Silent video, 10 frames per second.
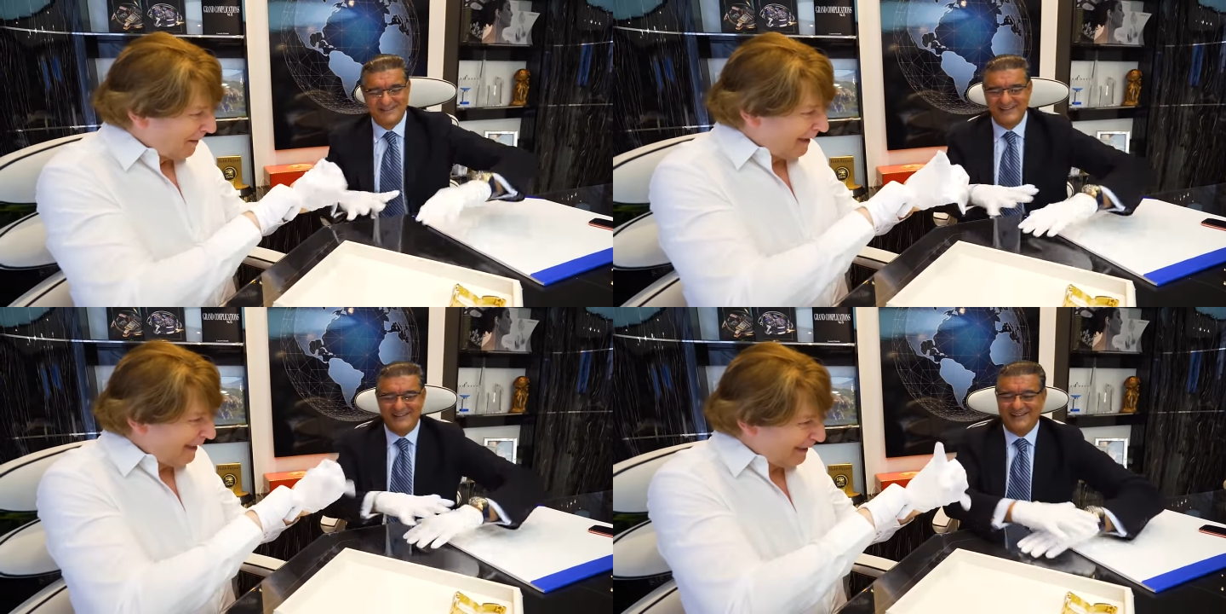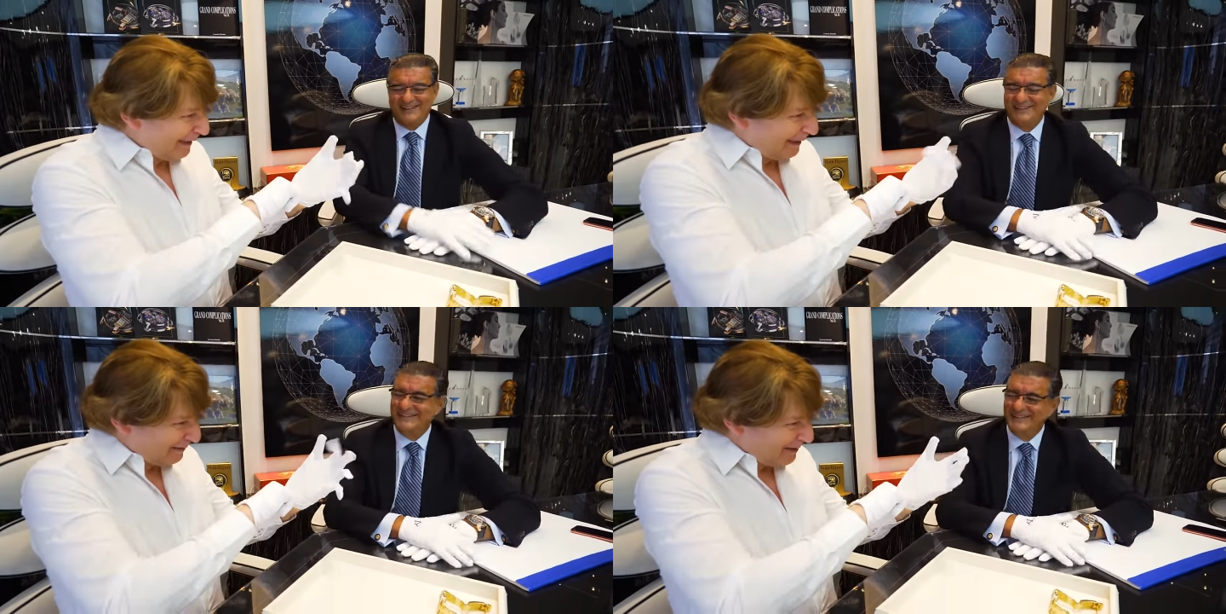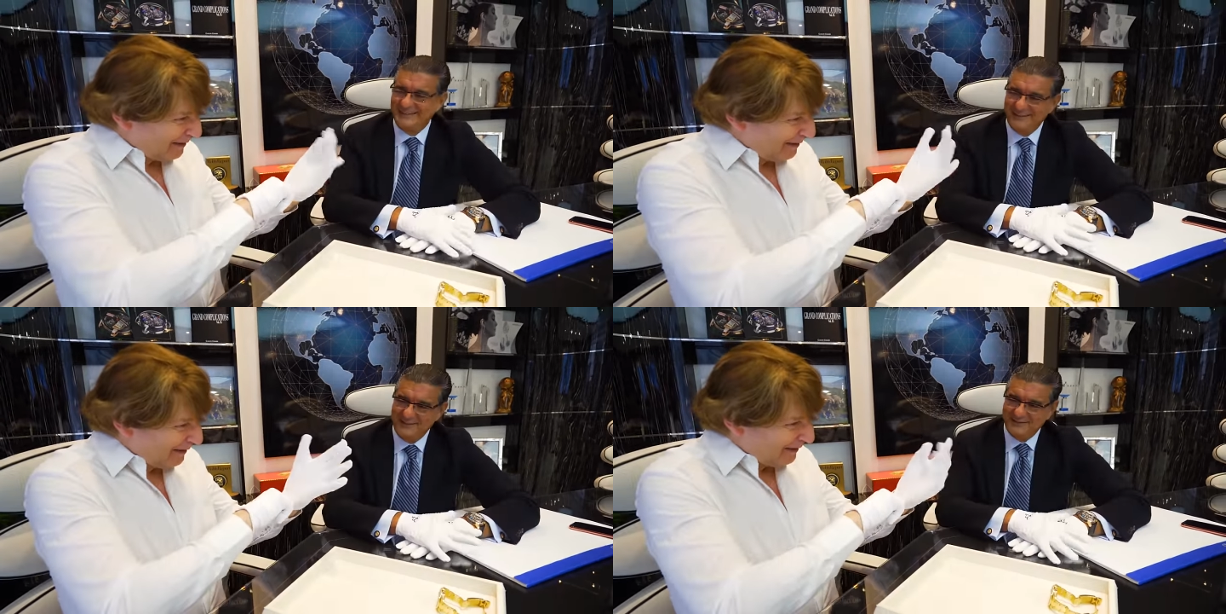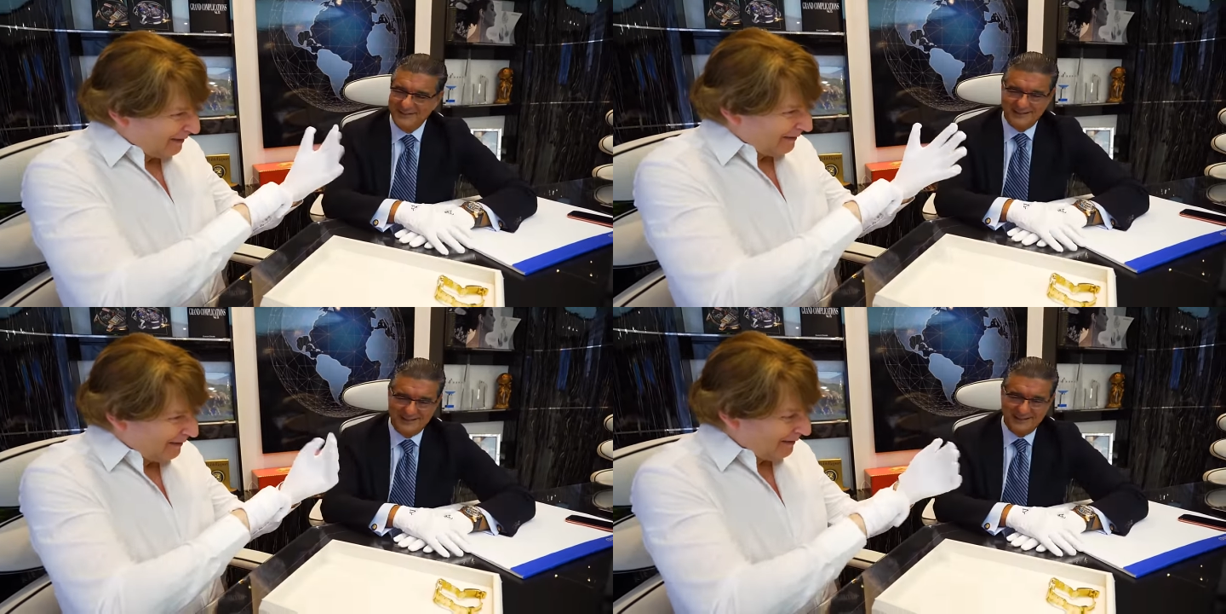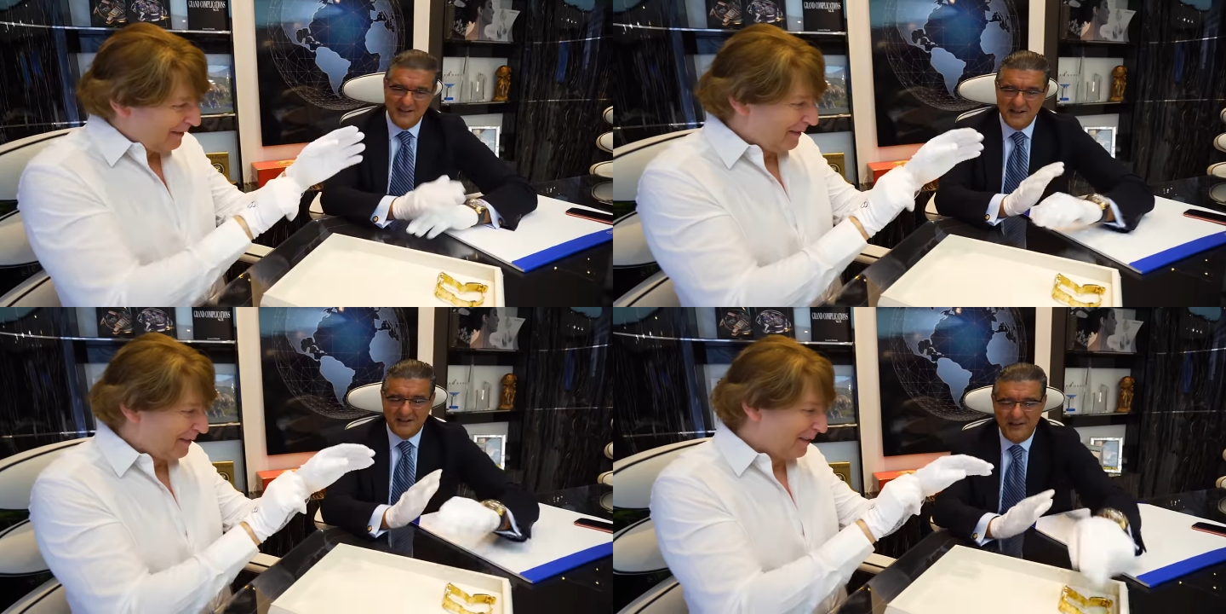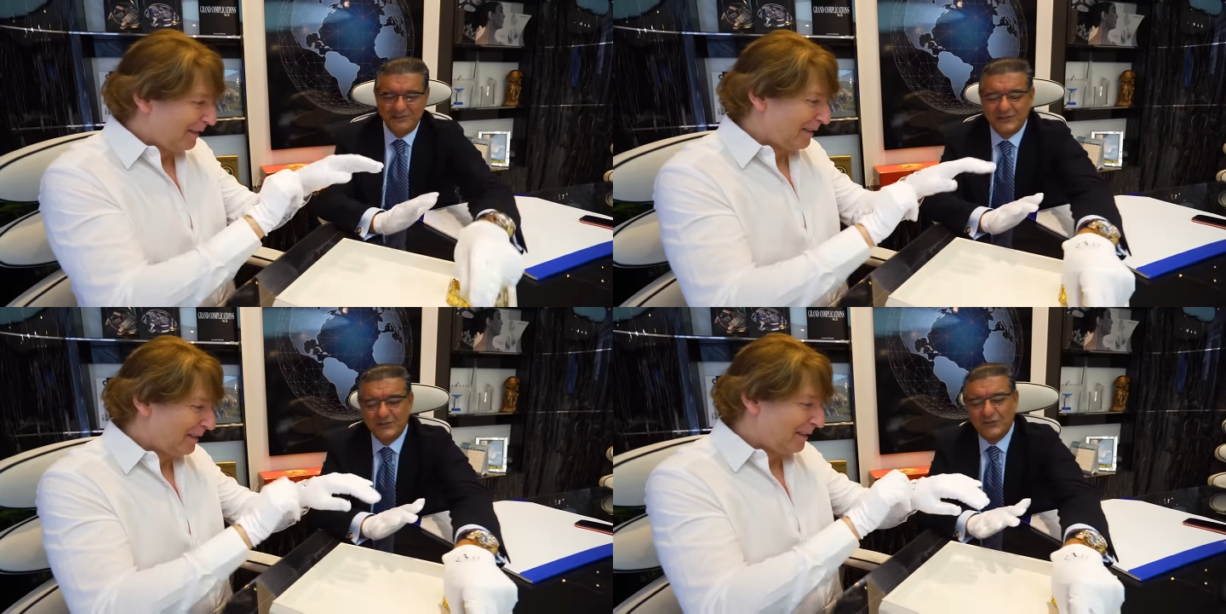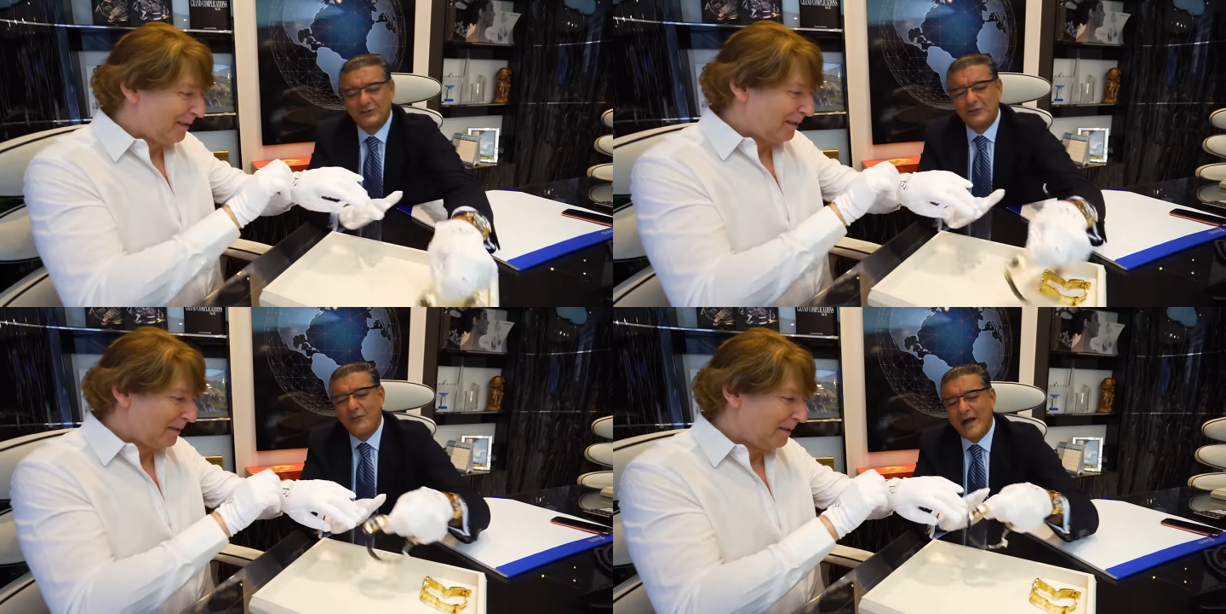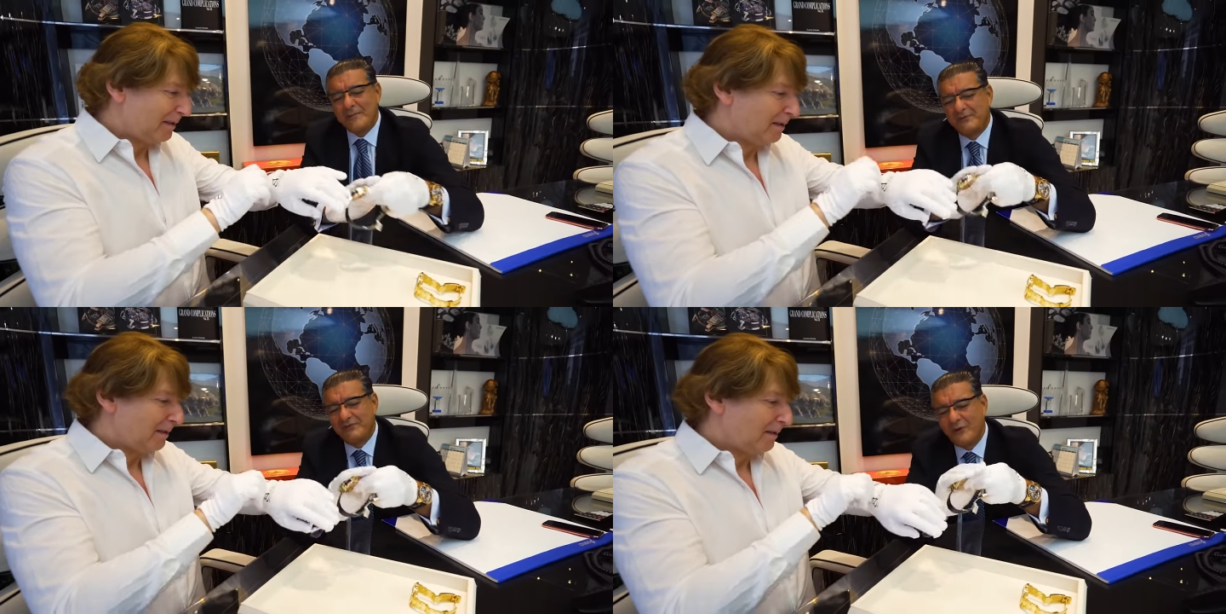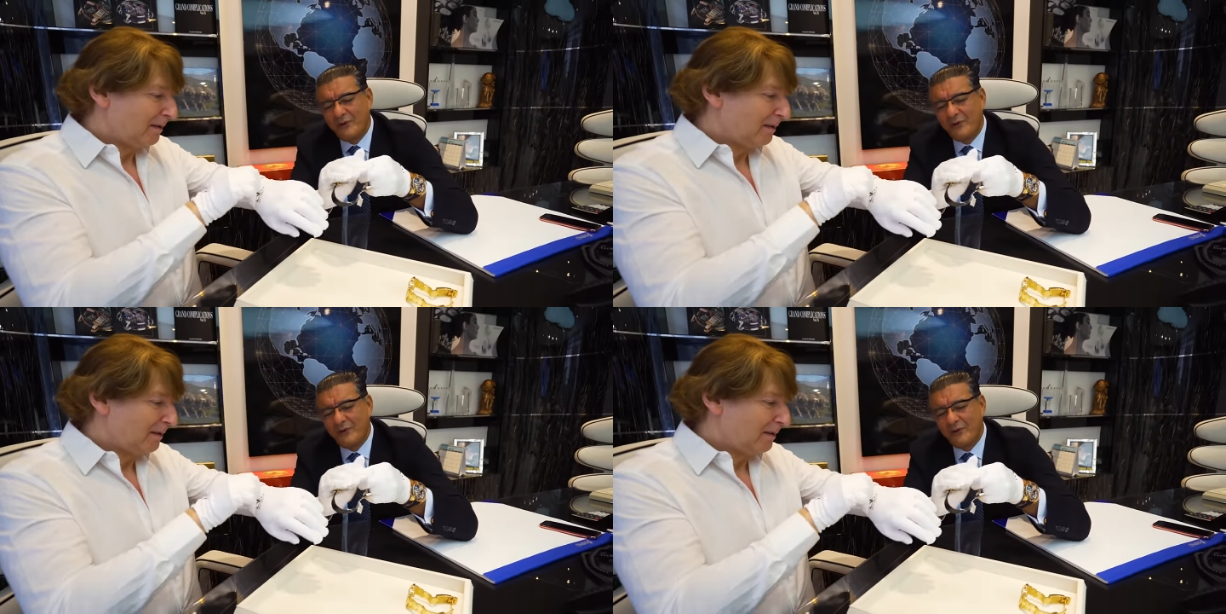Speaker 1: I like the gloves. Gloves is uh, gloves is good to wipe